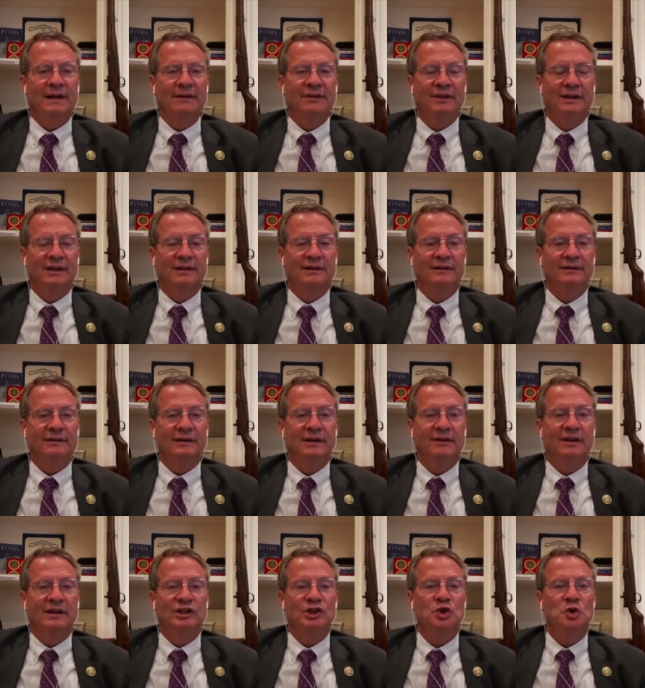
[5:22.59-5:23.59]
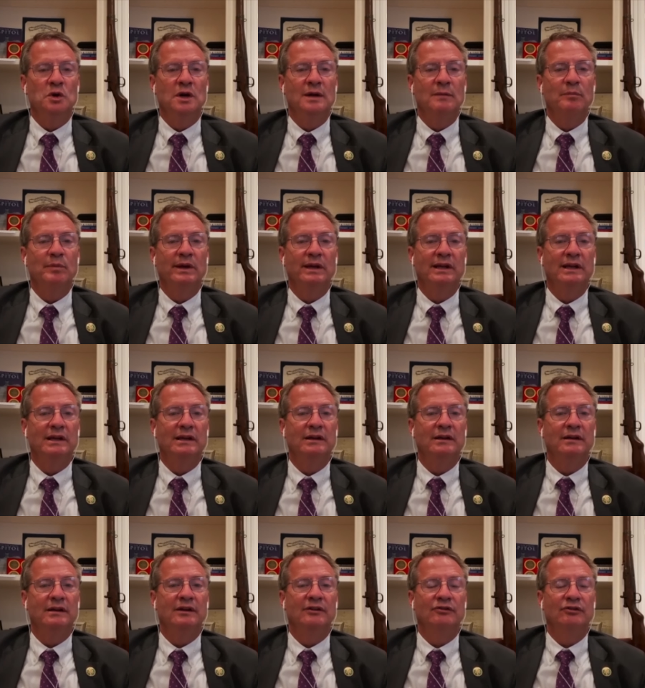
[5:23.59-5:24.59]
think
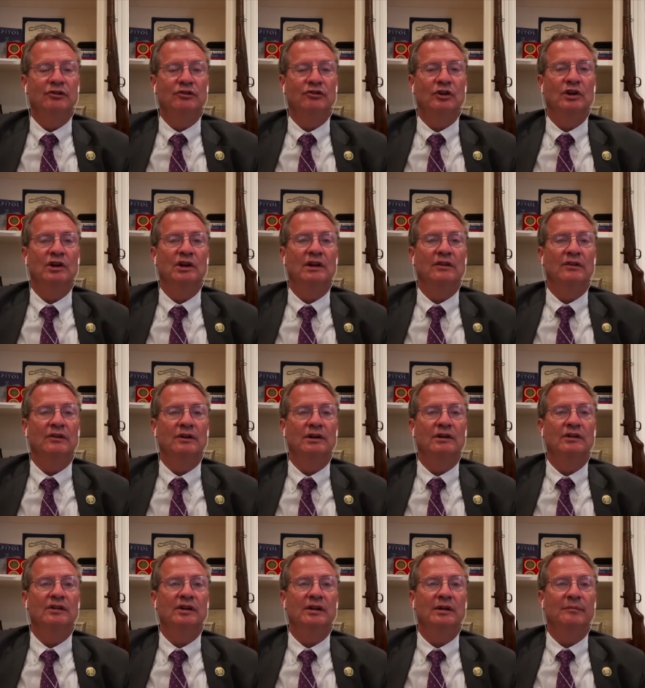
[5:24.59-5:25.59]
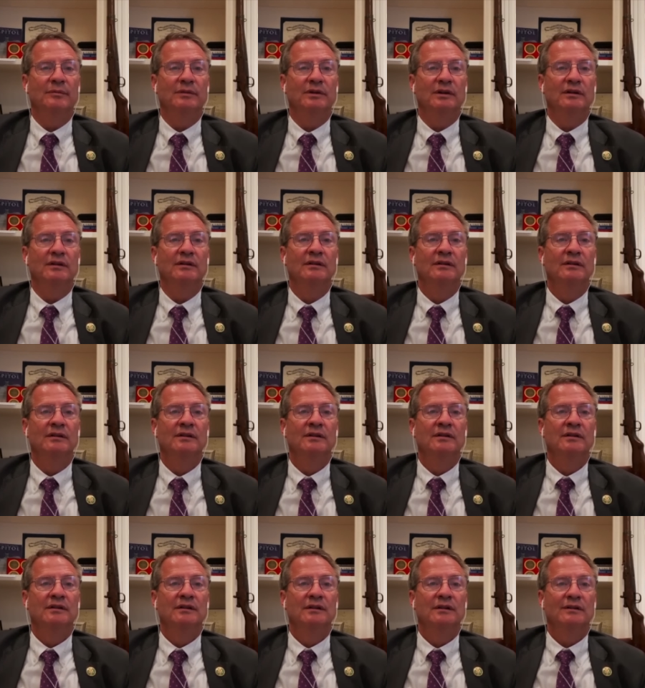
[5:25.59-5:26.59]
UAP is just another attempt to
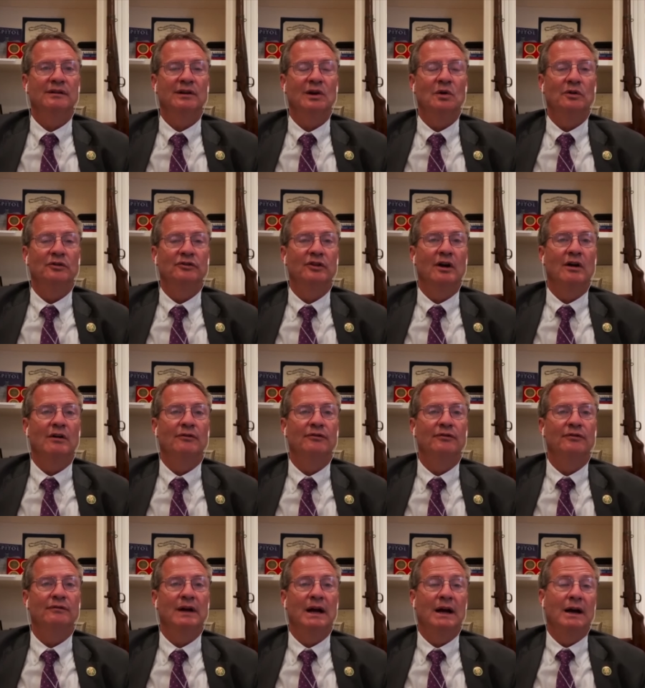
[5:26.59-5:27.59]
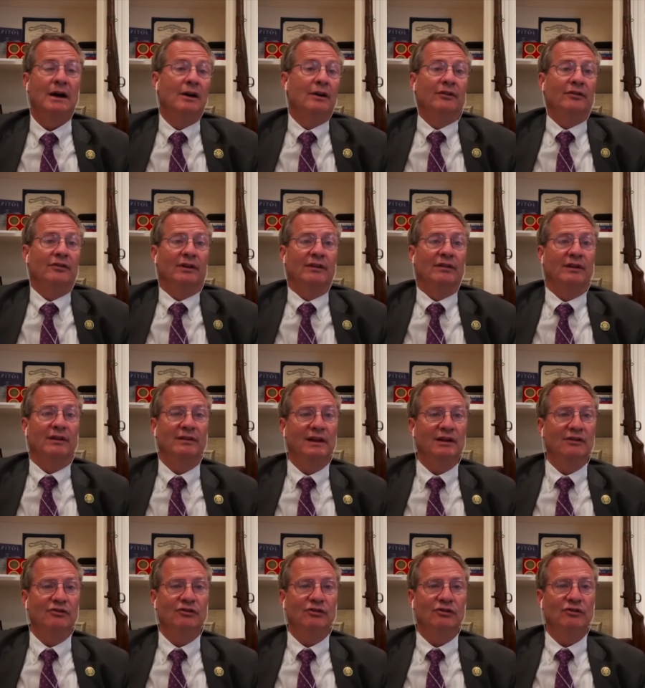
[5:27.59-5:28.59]
throw us off. I honestly think
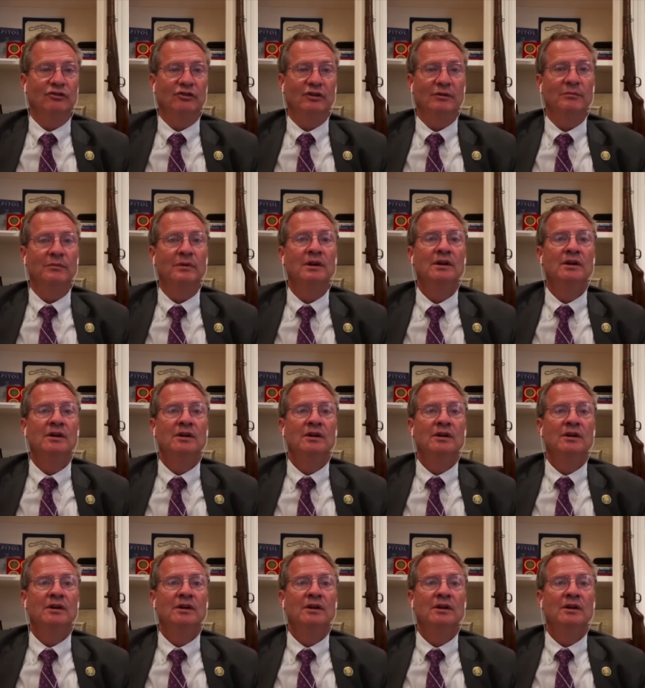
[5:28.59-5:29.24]
that's just some